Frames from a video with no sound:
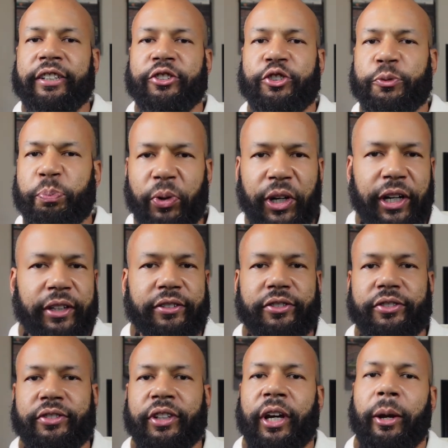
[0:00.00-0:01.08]

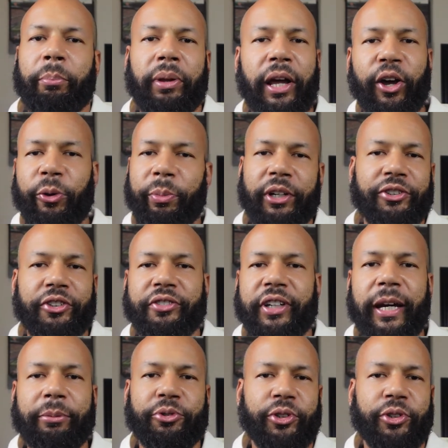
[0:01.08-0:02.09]
sprints, plyometric type